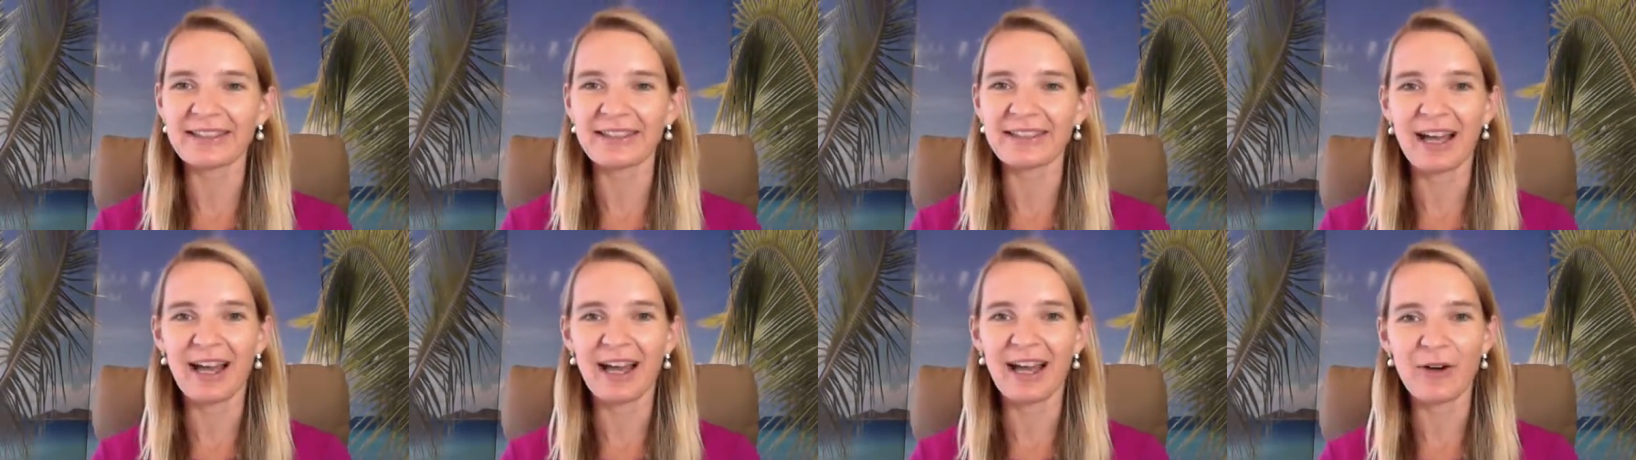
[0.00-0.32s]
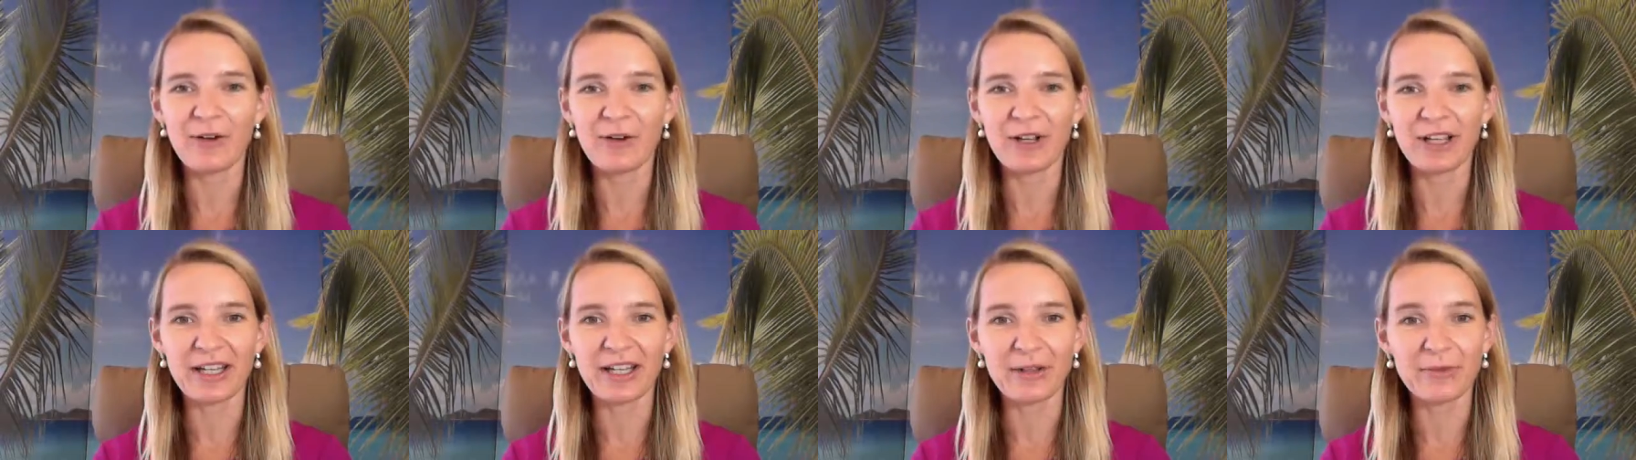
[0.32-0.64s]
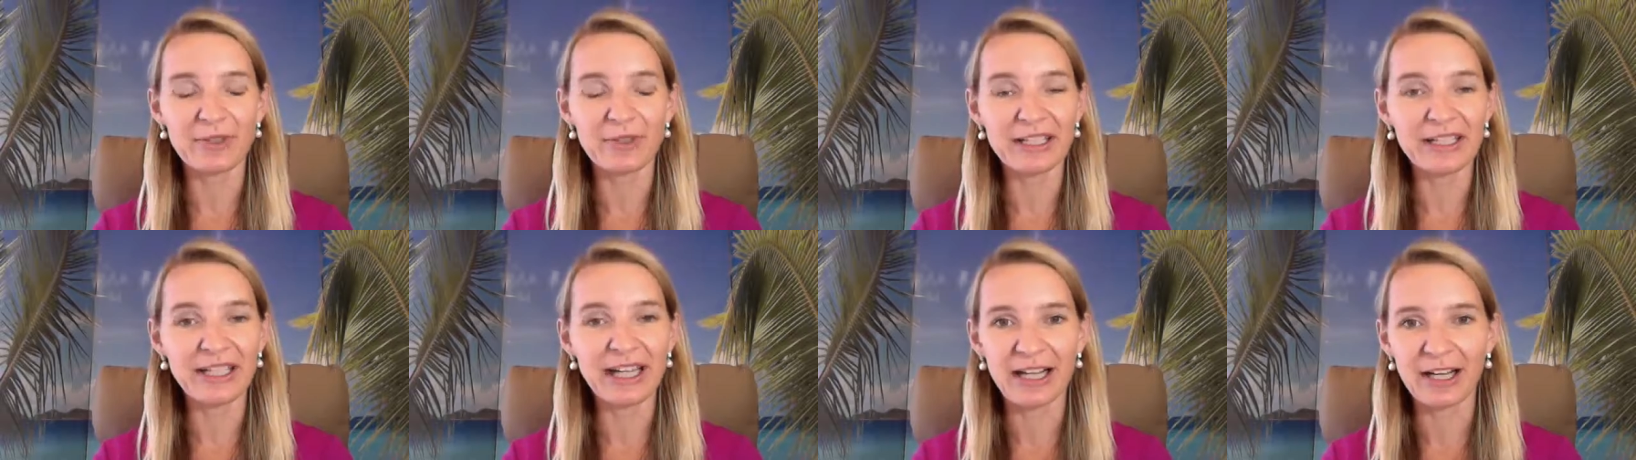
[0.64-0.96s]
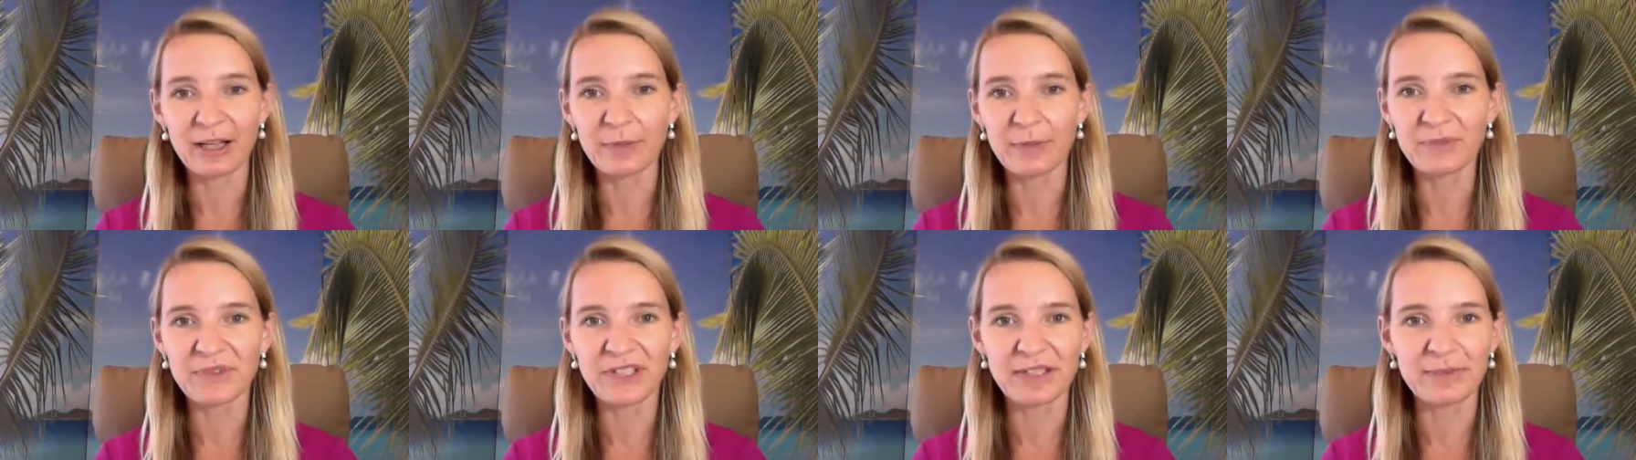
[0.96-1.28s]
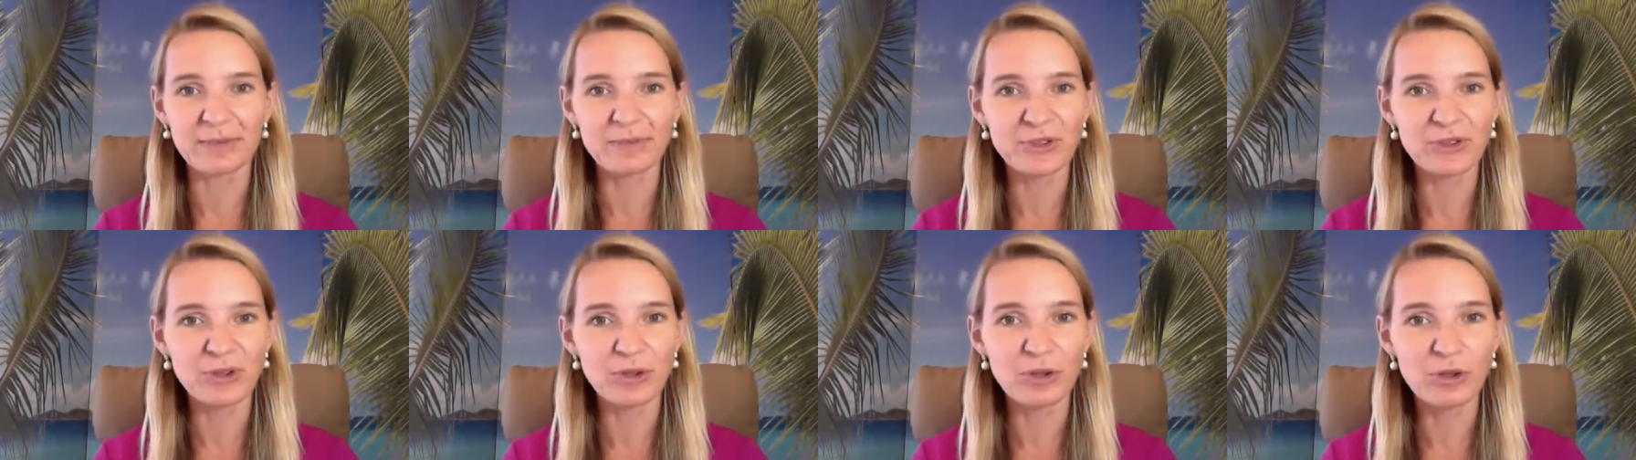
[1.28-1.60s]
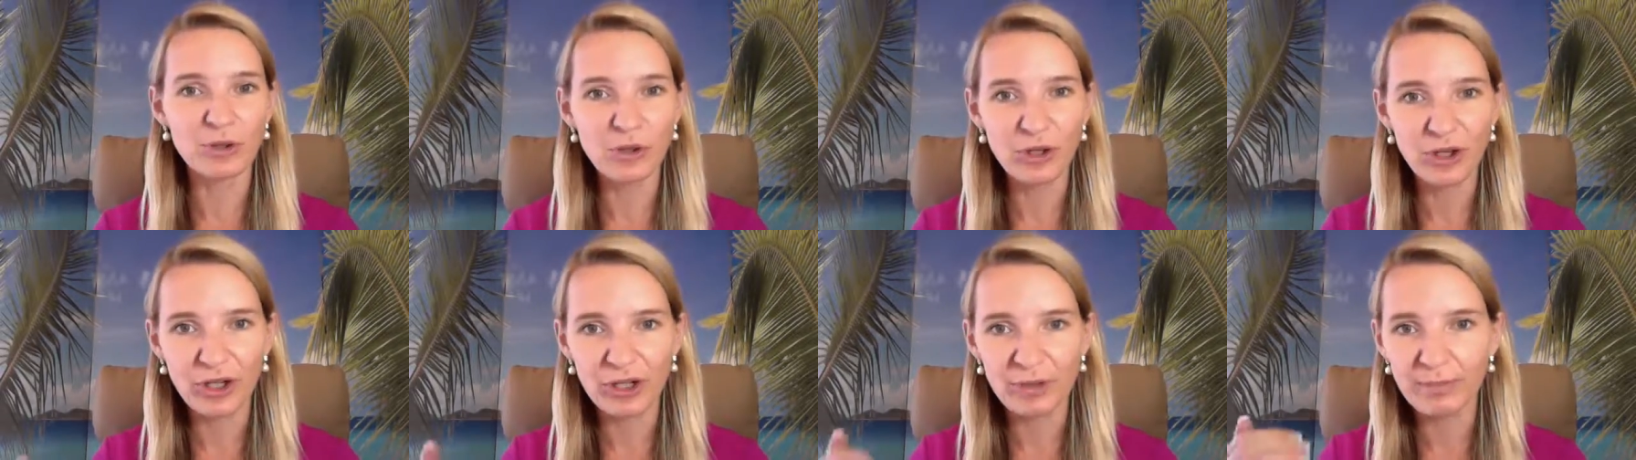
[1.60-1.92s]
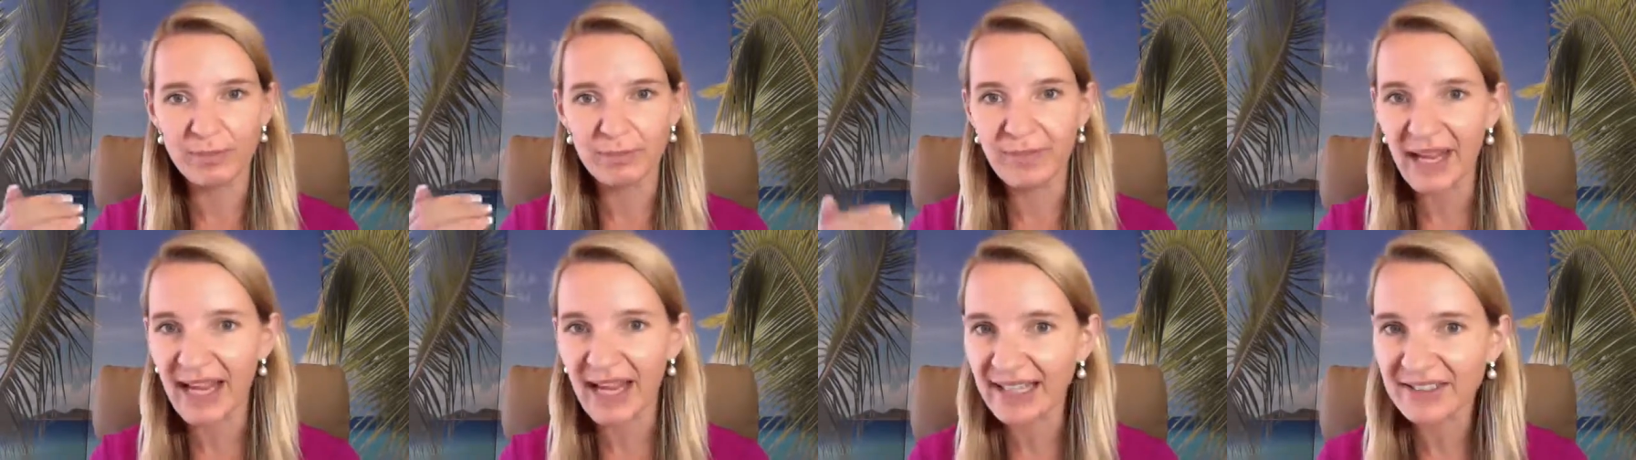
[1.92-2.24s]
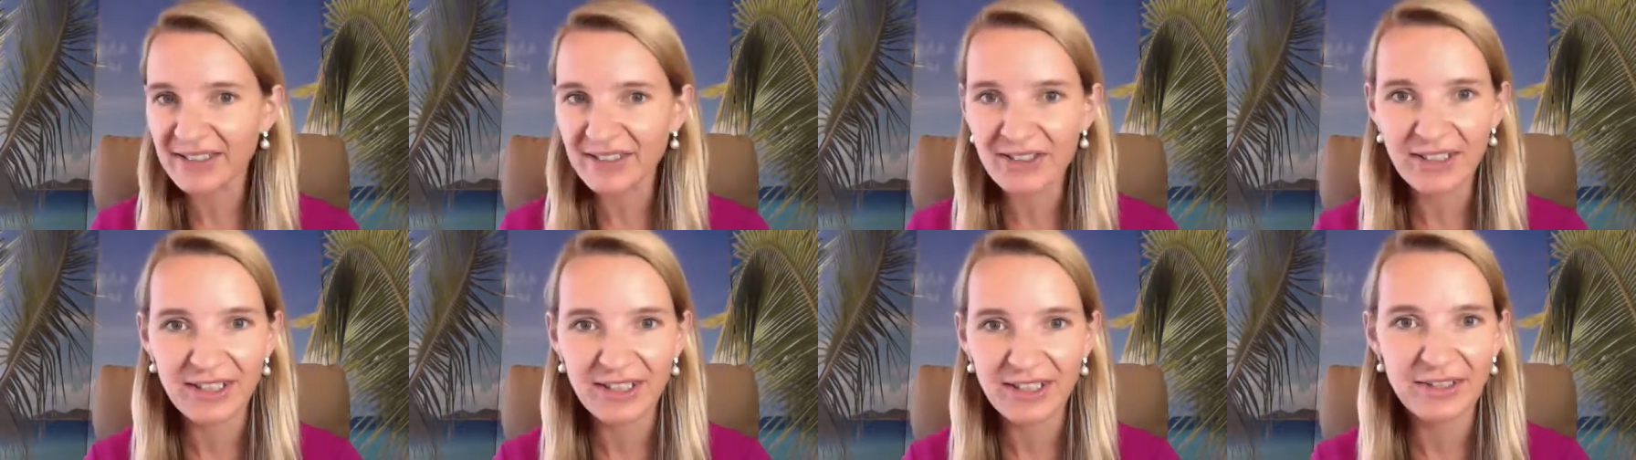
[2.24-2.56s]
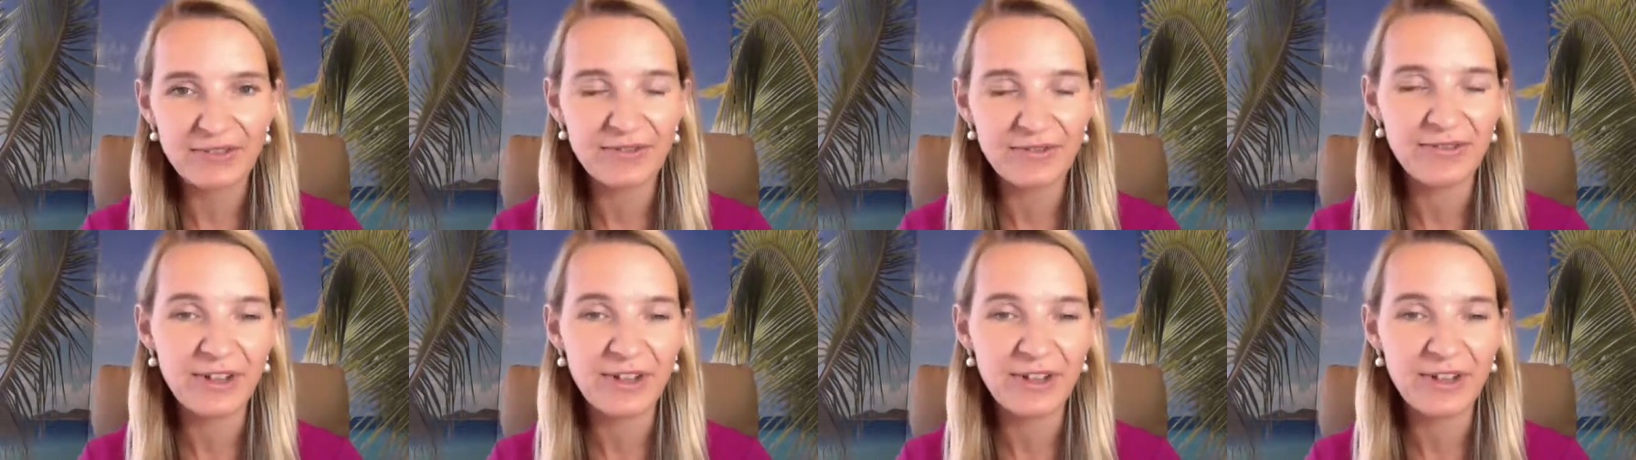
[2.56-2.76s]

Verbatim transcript: And how can I really help them to learn masculine and